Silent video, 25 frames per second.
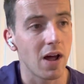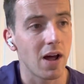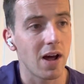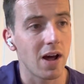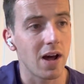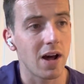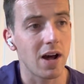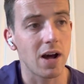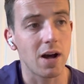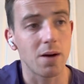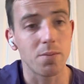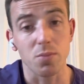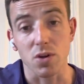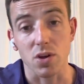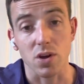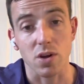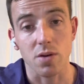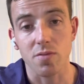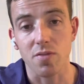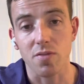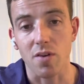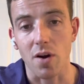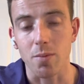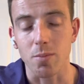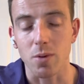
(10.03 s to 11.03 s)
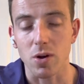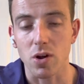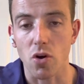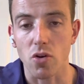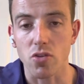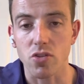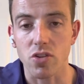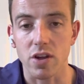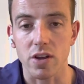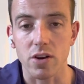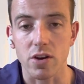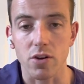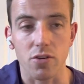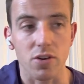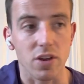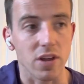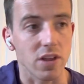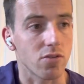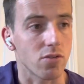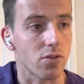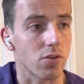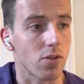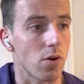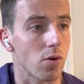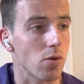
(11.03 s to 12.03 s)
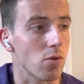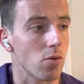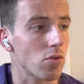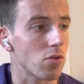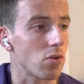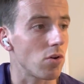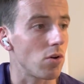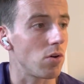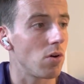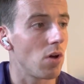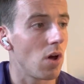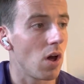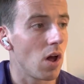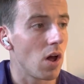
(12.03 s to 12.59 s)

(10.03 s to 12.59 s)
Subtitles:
but you can find my content on either of those two.